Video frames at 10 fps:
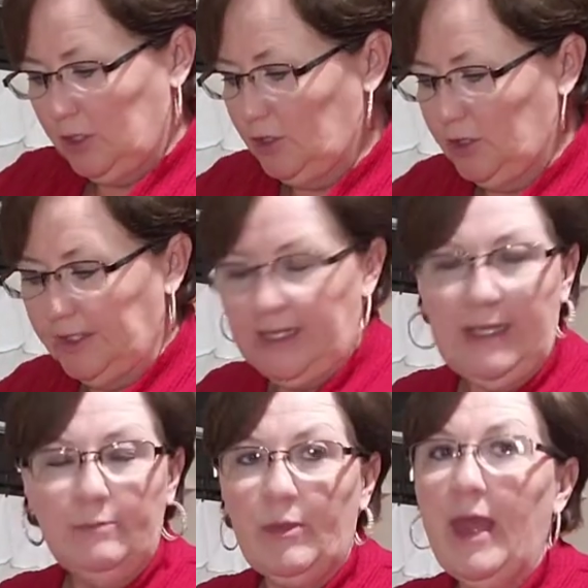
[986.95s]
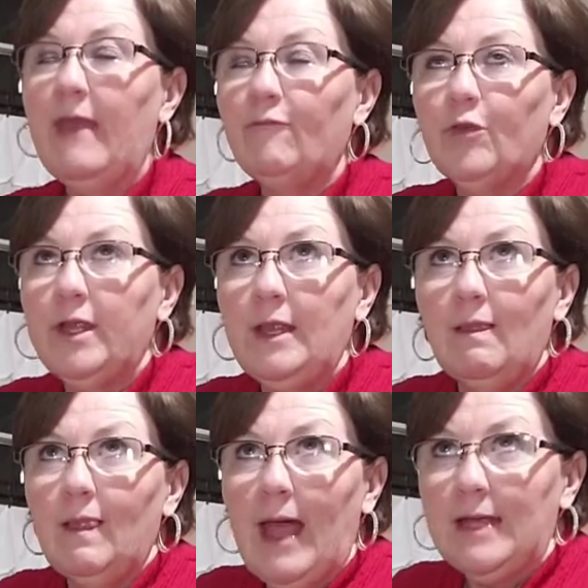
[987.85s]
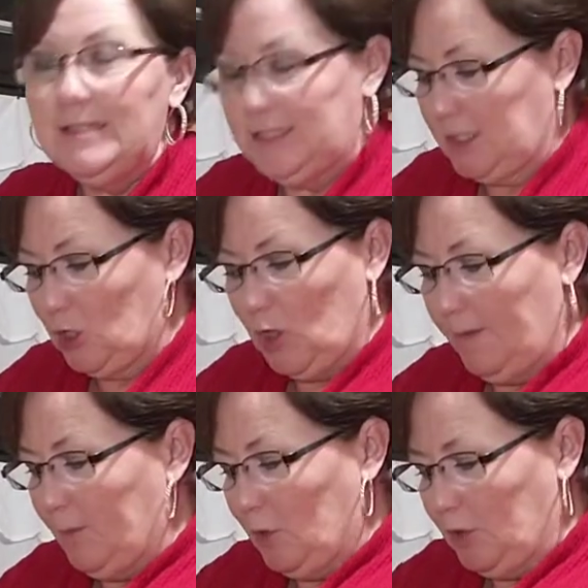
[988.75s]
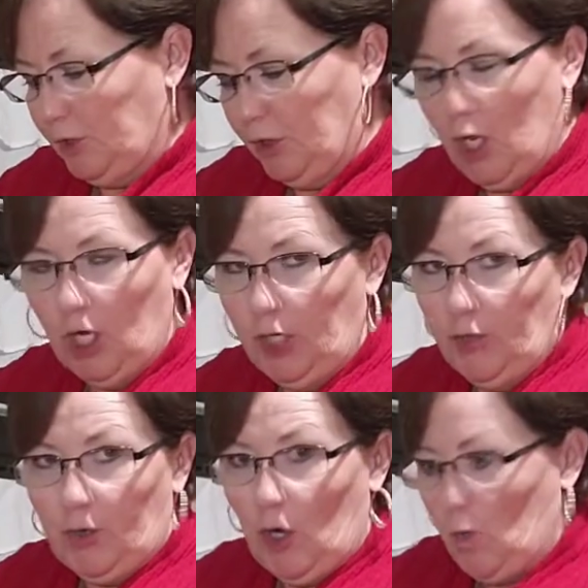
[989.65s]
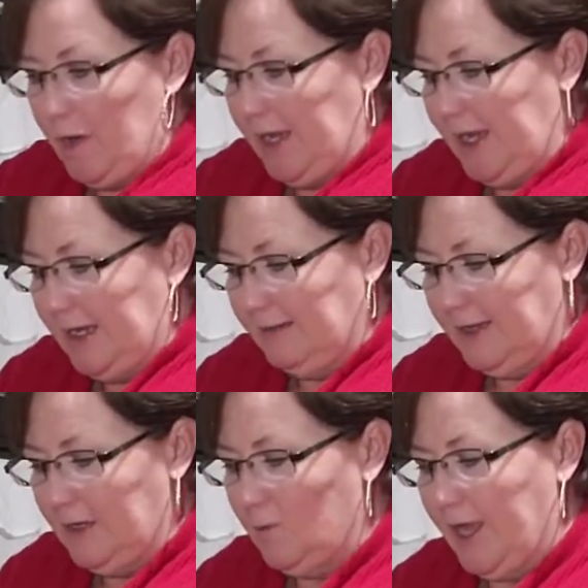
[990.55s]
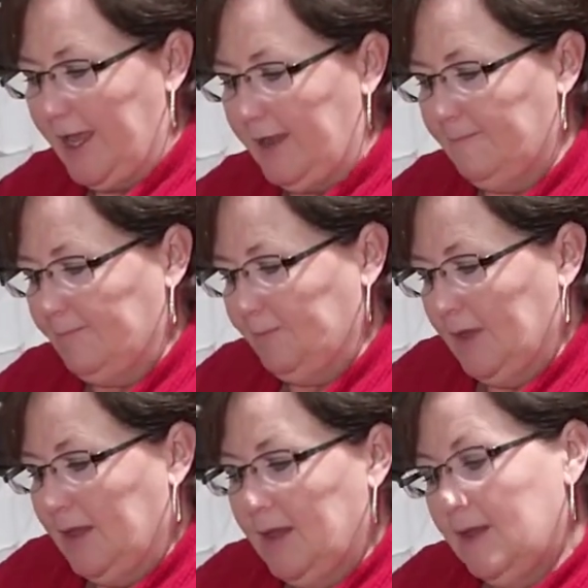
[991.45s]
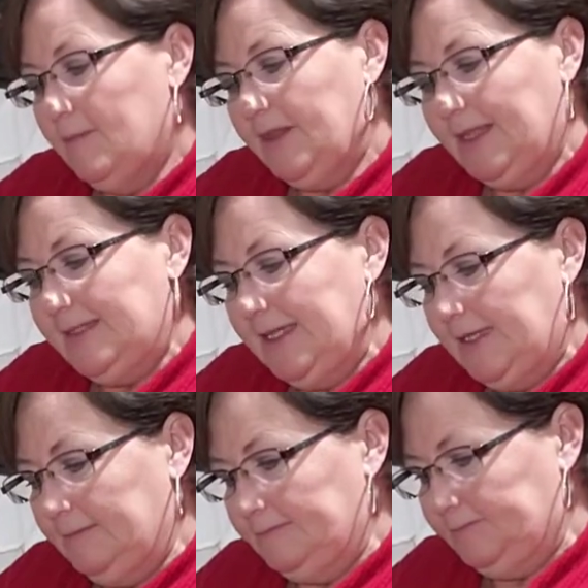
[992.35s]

You're gonna keep every last crumble. You're not gonna throw anything away. But that's it.